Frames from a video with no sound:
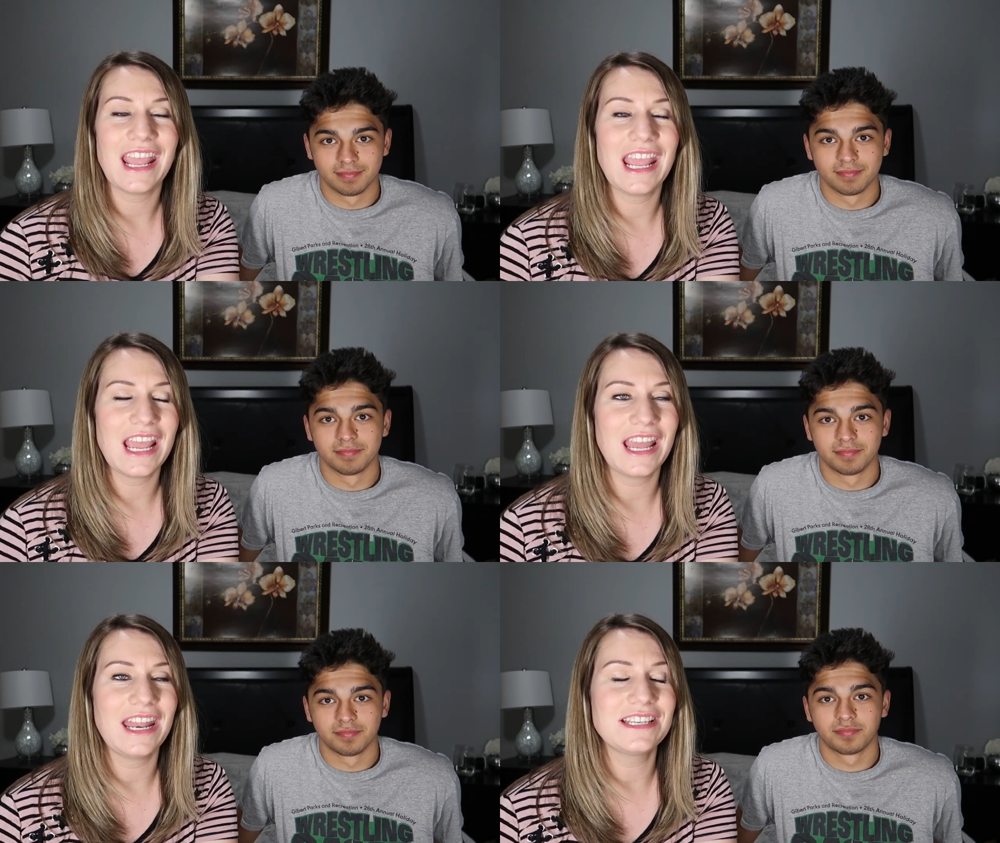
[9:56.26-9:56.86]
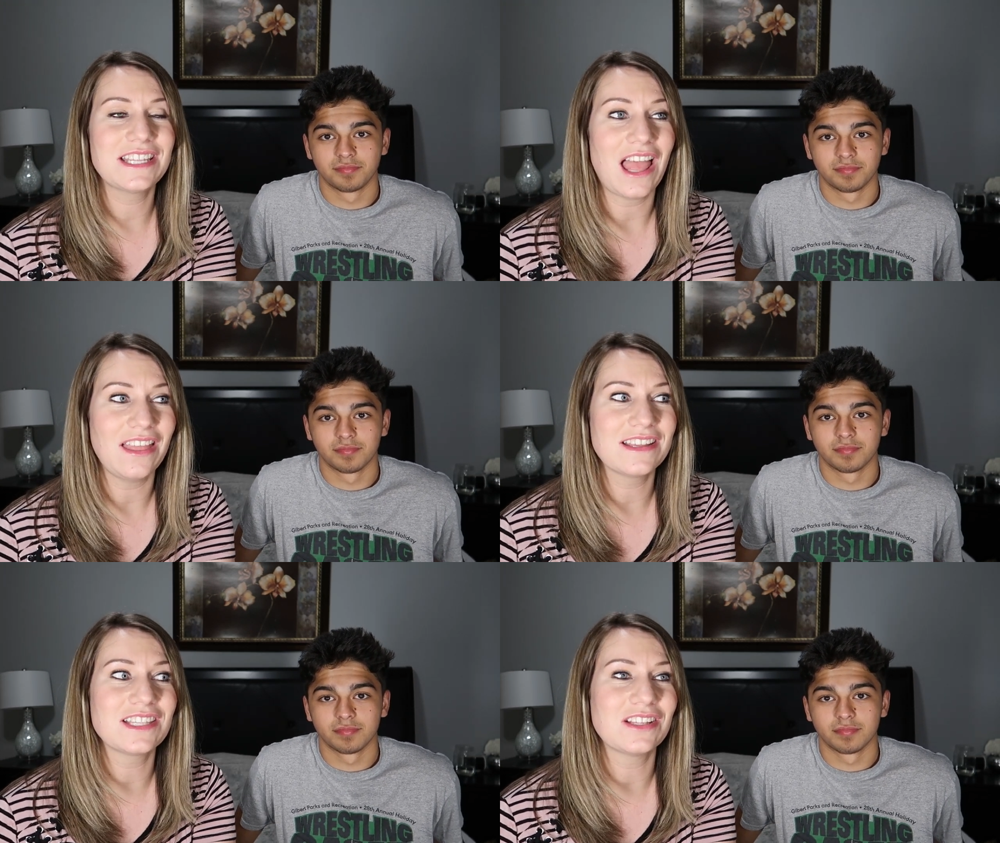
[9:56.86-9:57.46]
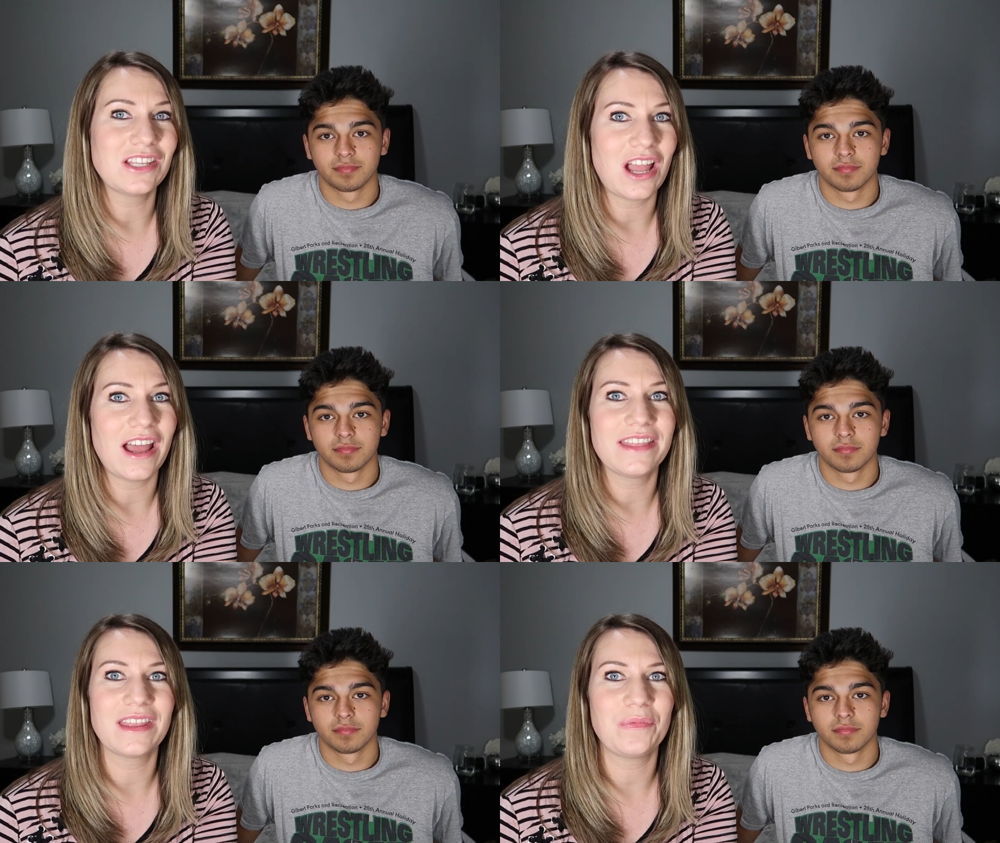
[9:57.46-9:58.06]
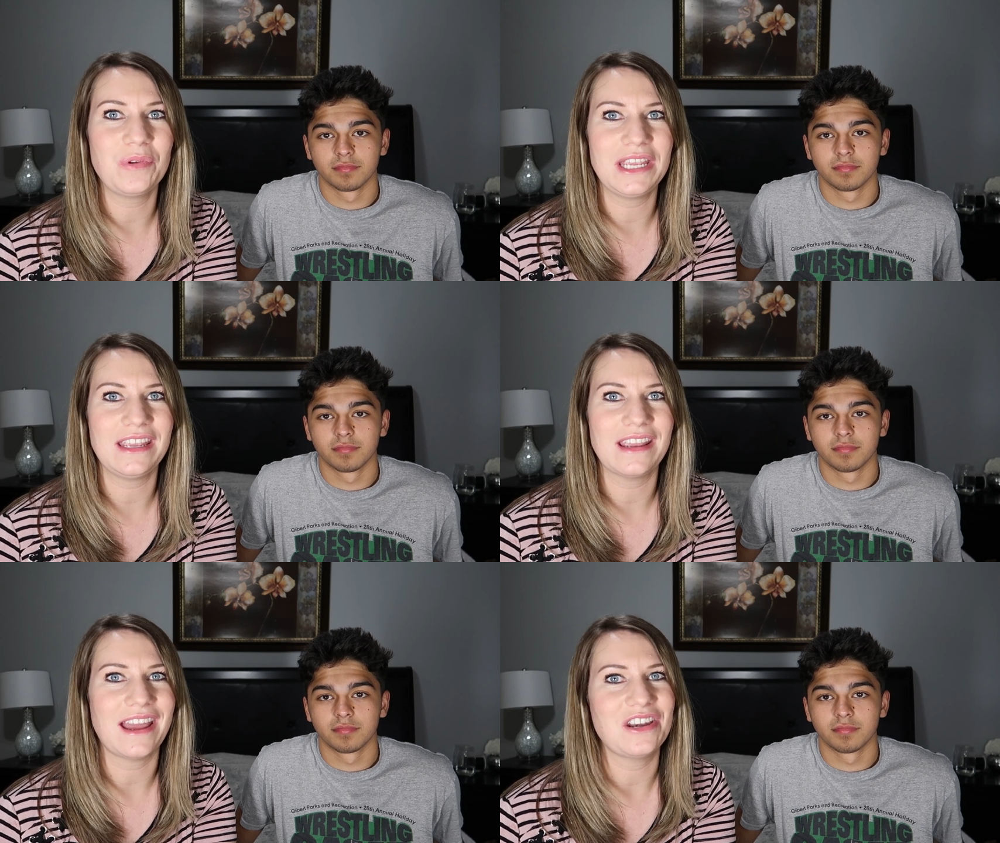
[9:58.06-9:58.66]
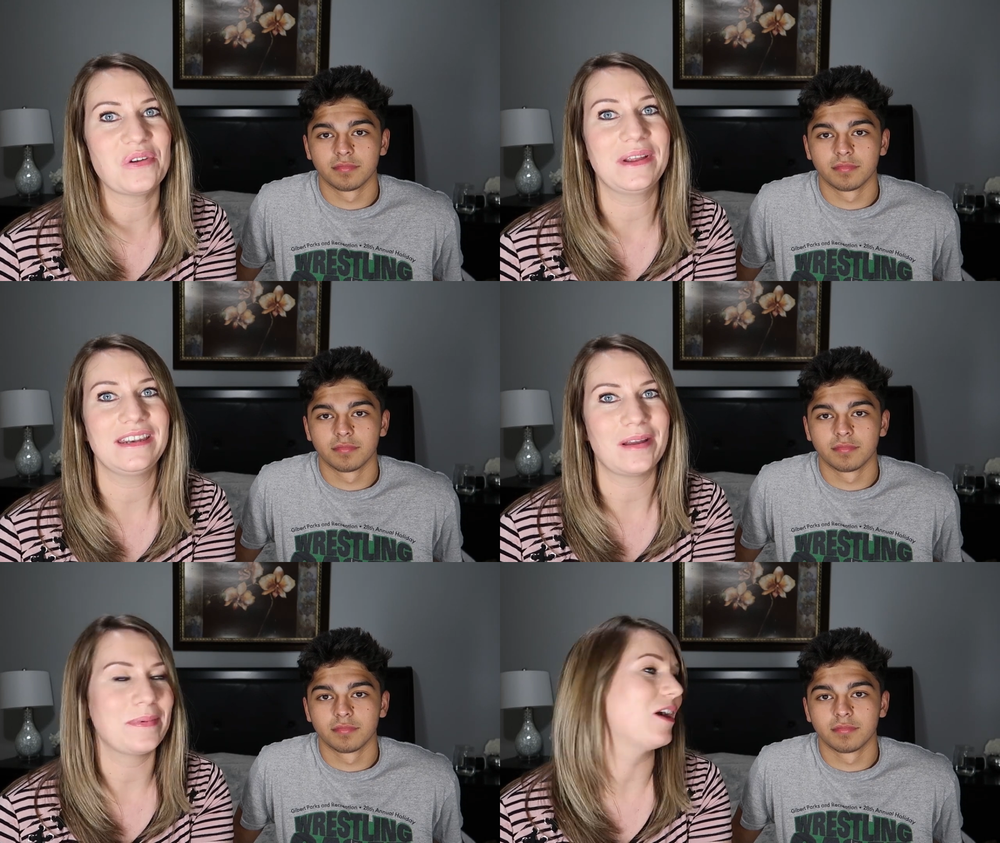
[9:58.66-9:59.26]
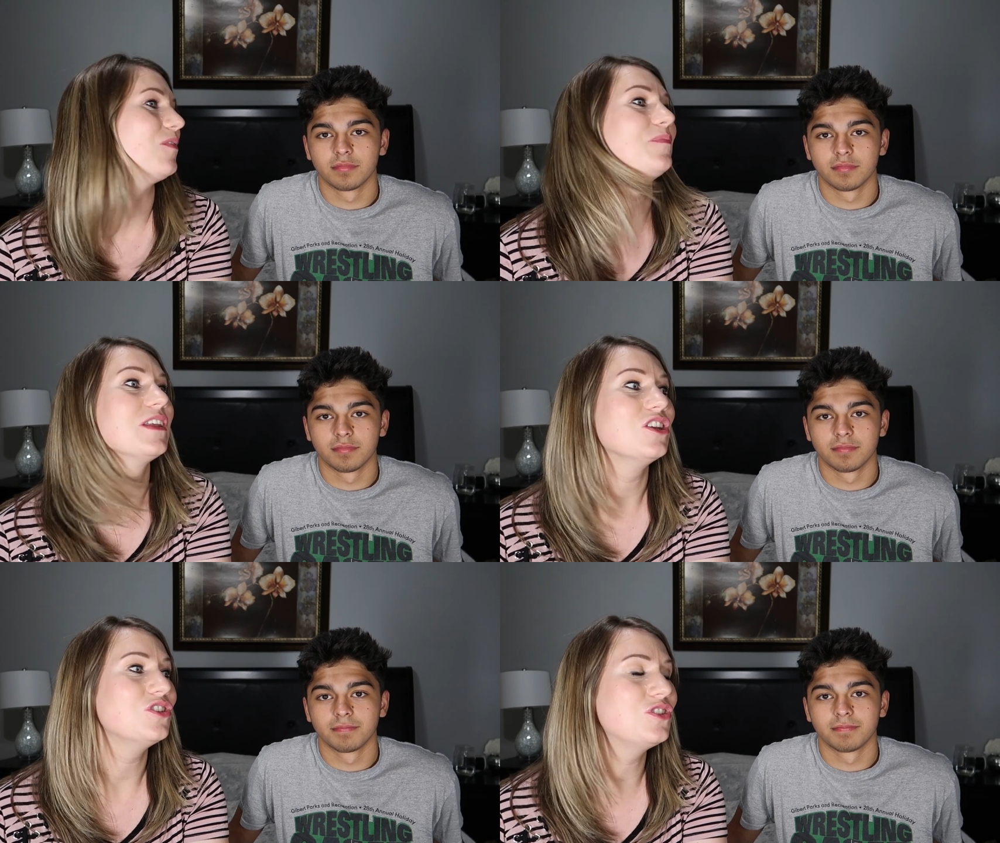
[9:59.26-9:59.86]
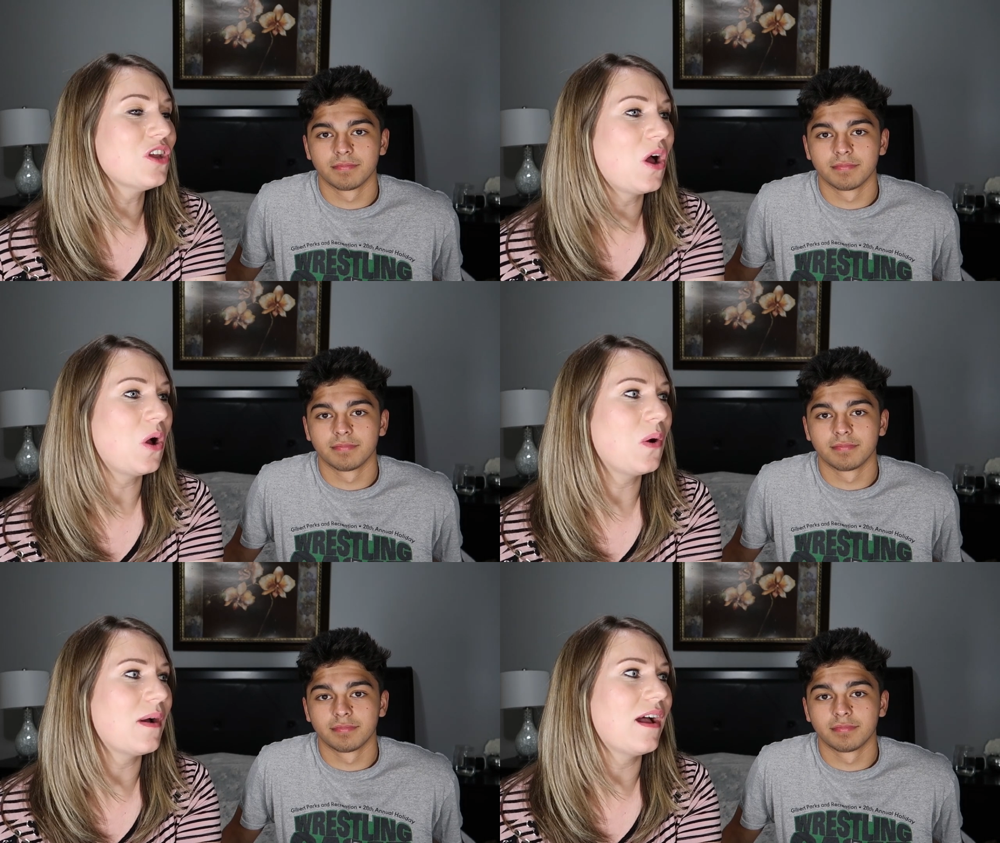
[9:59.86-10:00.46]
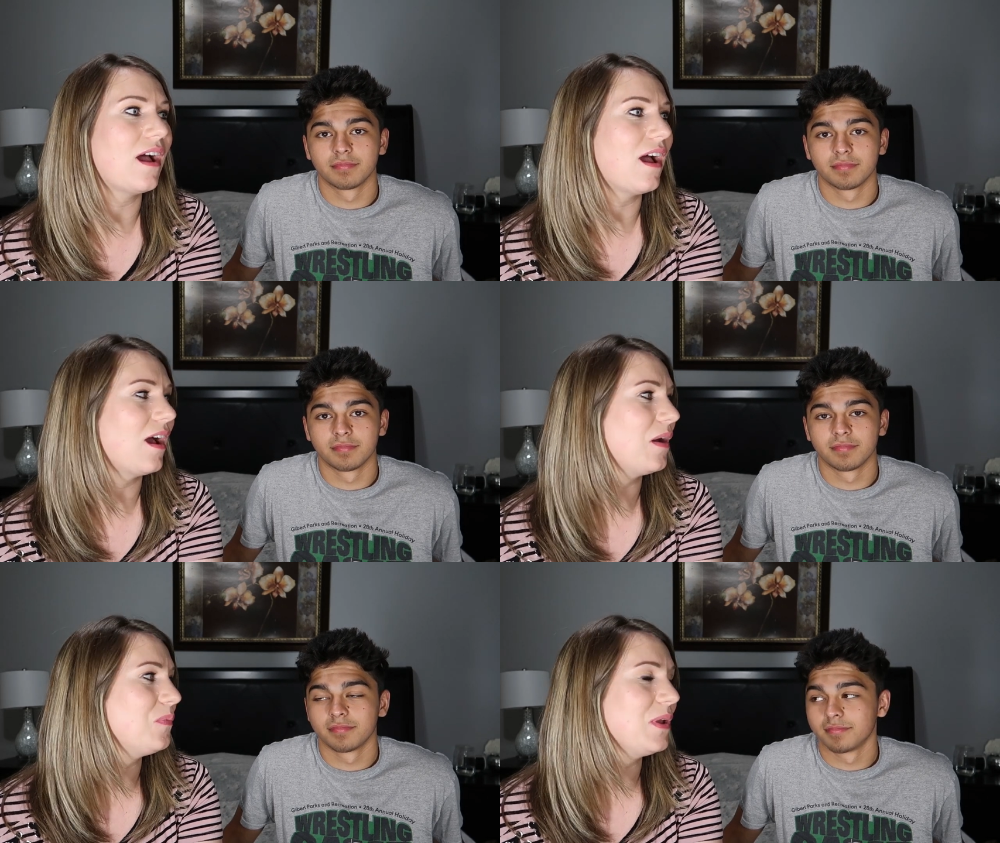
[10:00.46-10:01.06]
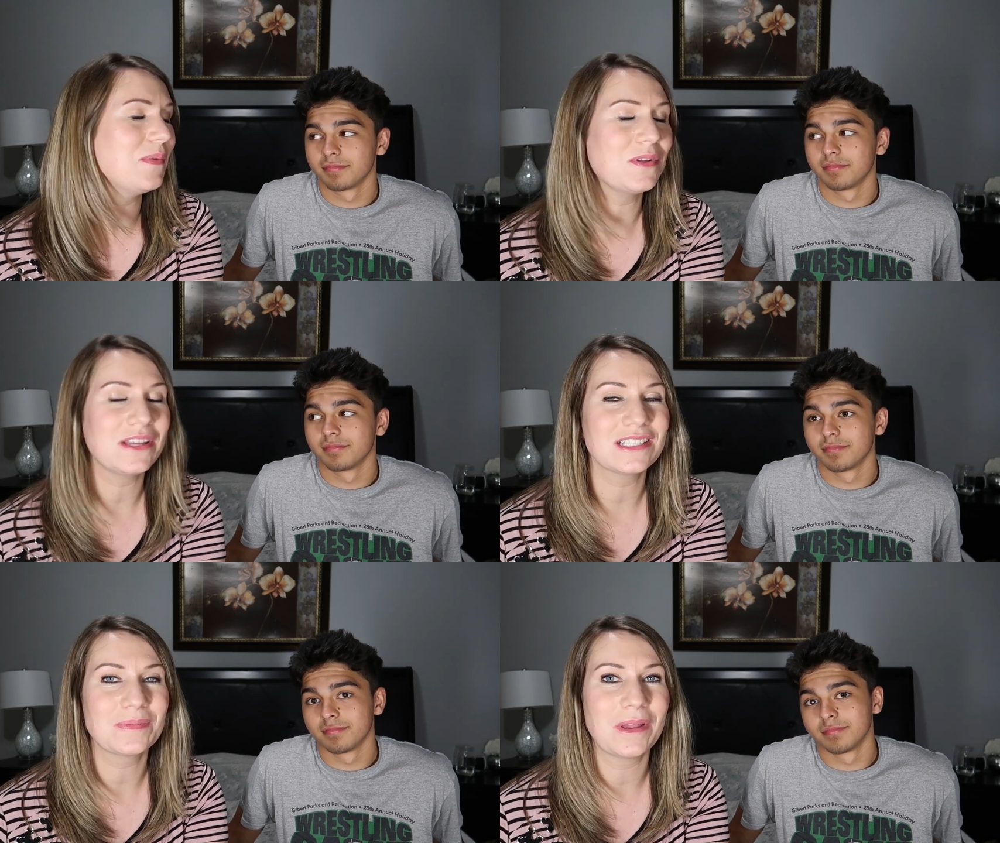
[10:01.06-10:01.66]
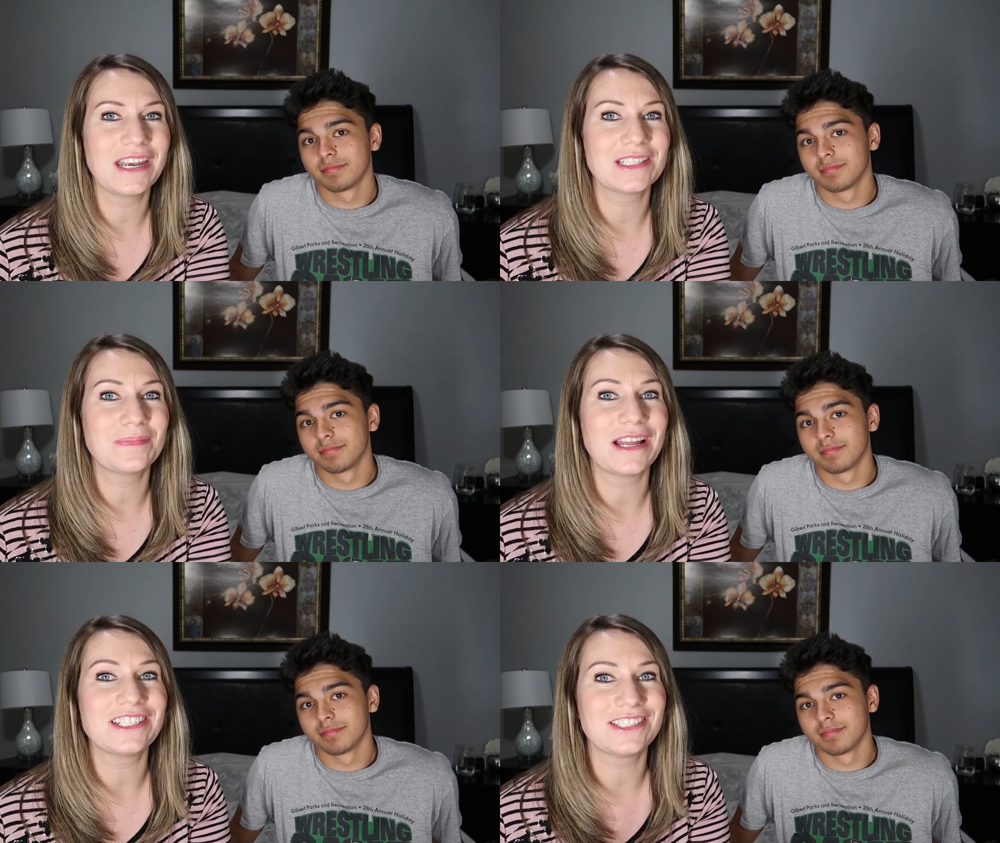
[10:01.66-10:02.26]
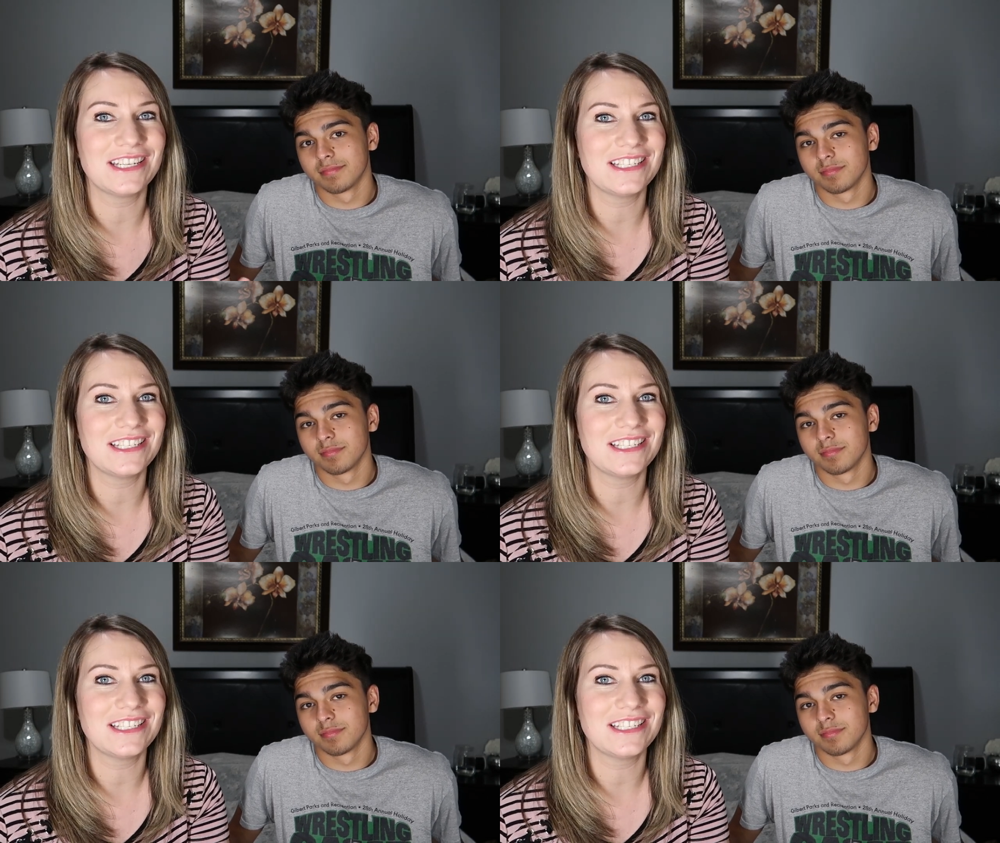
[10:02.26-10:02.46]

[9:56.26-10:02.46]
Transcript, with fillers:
Speaker 1: and tell us a lot that we had no idea about. So we will explain as much